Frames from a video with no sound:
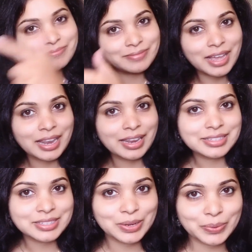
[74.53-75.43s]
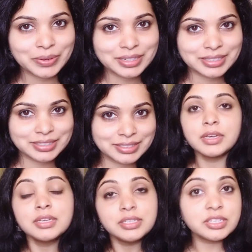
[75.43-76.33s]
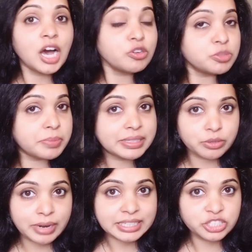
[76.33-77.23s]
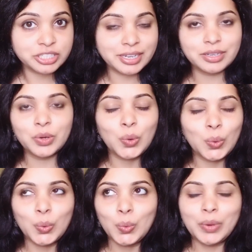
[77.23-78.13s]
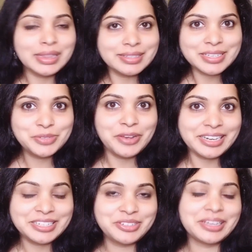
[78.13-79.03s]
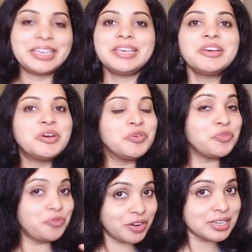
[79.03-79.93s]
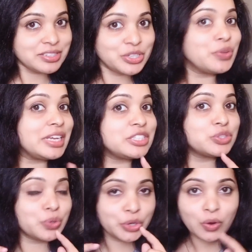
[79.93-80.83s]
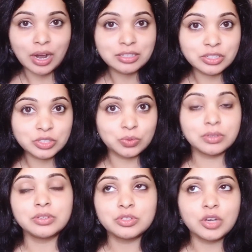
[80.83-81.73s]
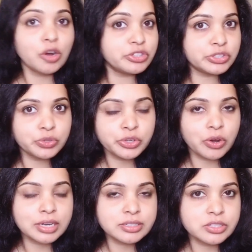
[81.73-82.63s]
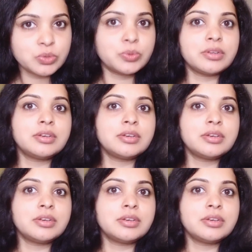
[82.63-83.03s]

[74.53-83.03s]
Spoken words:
let's go. So how to pick the right shade? Well, this is very tricky. First, you need to know your undertone. So how do you know your undertone?